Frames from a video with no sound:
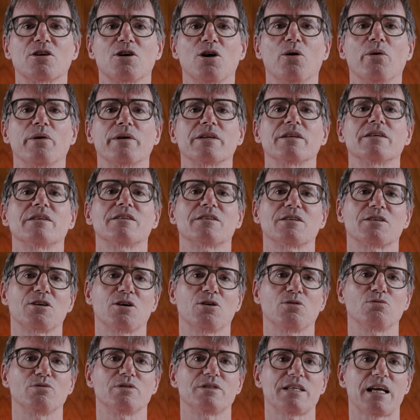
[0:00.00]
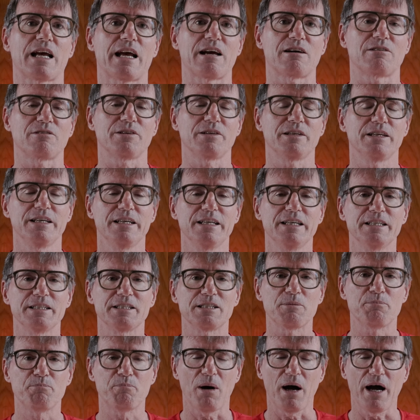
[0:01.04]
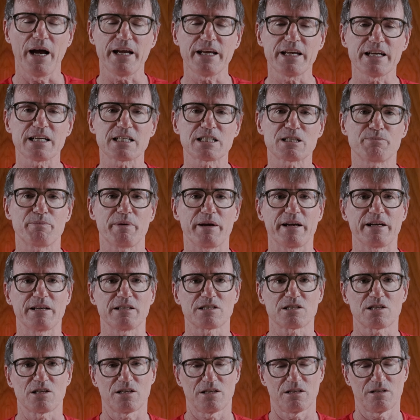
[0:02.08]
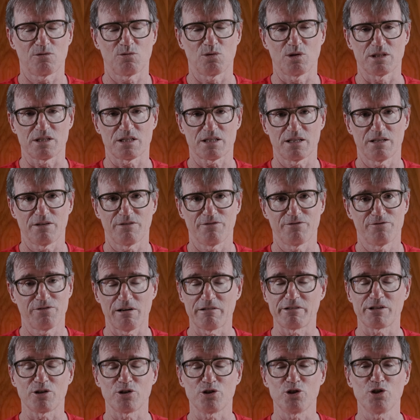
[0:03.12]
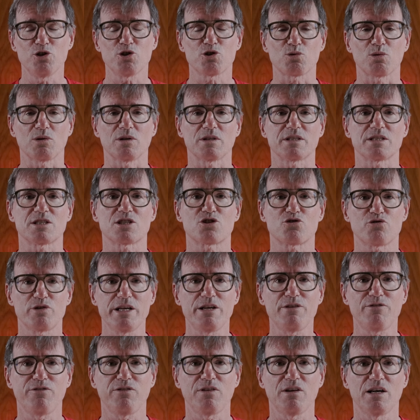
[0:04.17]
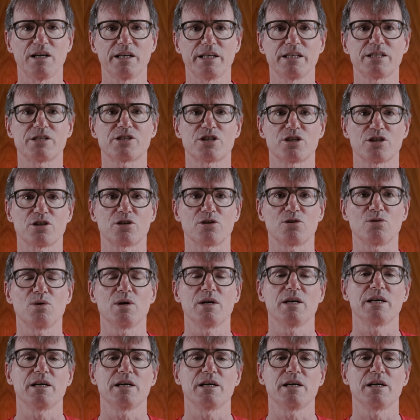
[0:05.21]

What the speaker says: going to go down. The buying experience was very unusual. The Streakfly 2